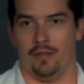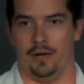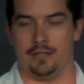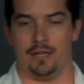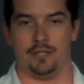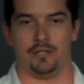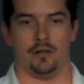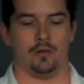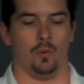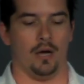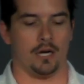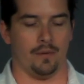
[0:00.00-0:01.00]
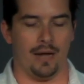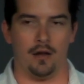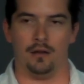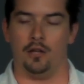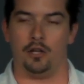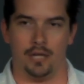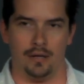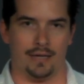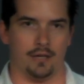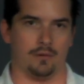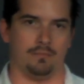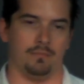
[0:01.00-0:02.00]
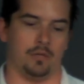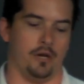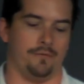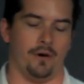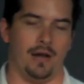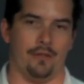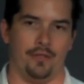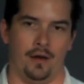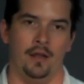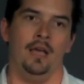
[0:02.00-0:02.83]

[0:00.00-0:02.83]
He's going to start to walk around looking like a good-for-nothing.